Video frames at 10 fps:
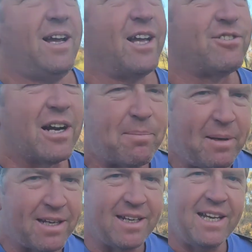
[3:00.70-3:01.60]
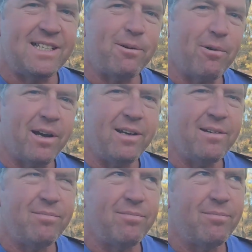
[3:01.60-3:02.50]
I try to pick an easy one
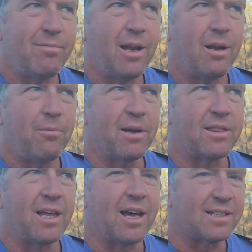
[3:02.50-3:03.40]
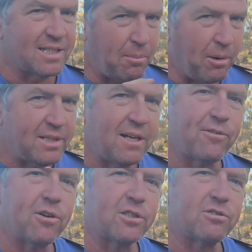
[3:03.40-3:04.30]
with a somewhat
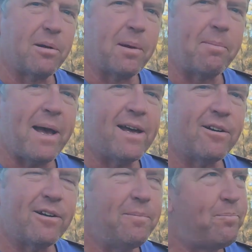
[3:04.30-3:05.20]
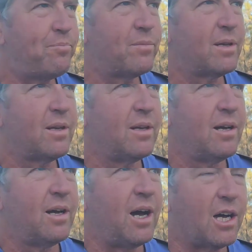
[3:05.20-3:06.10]
difficult strumming pattern.
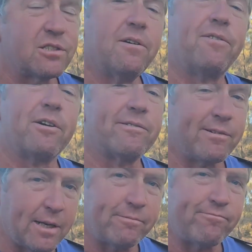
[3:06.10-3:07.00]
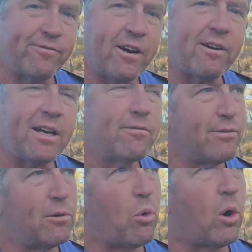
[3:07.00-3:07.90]
Also very
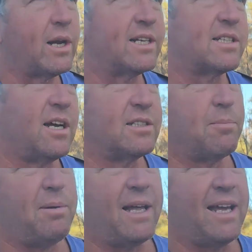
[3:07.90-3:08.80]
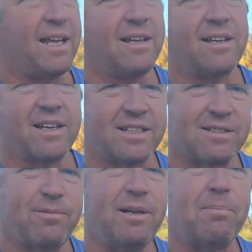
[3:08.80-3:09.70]
rewarding song to play,
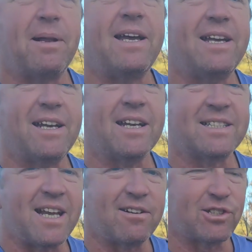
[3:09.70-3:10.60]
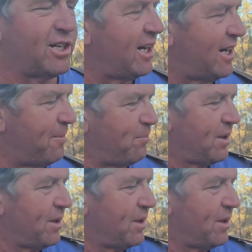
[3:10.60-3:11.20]
because when you play it, it sounds good.